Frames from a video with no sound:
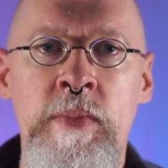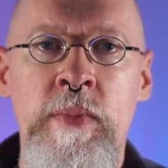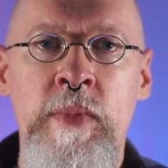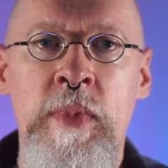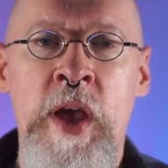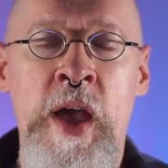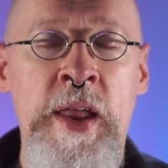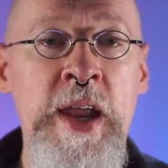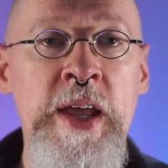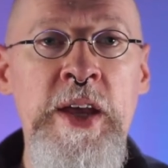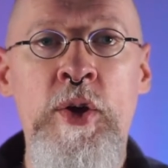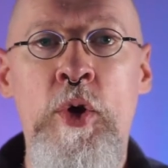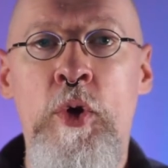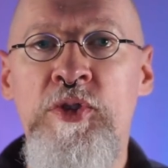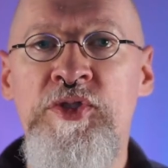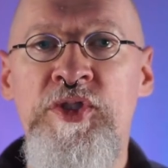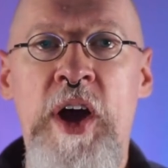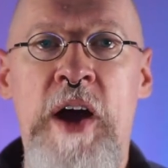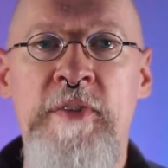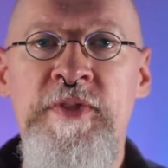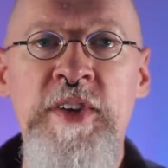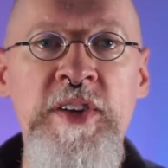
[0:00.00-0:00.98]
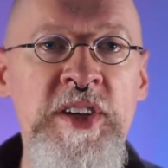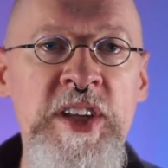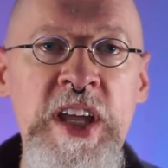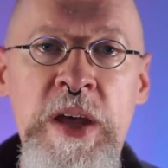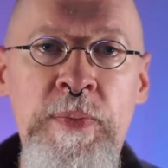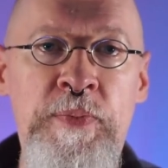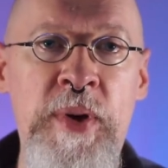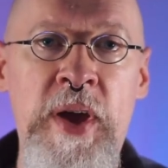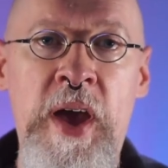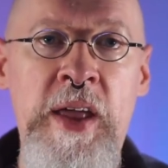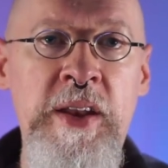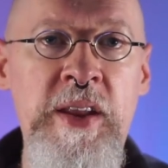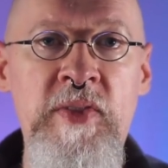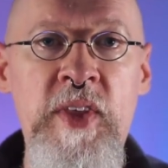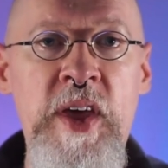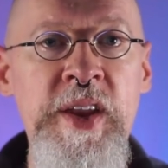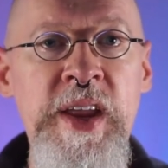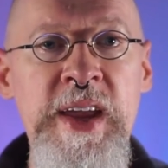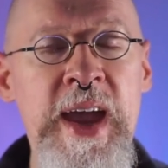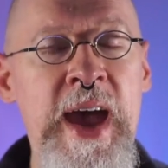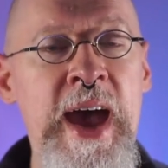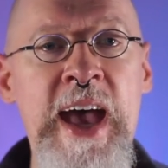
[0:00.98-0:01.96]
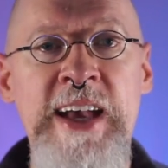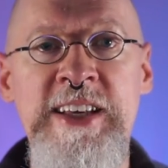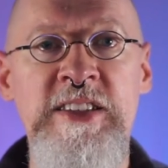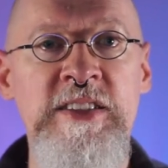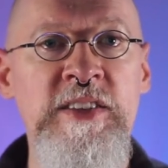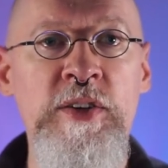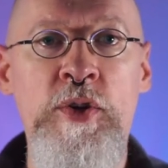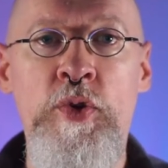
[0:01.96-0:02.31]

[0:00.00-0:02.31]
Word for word: And he goes off the deep end, and then he asks the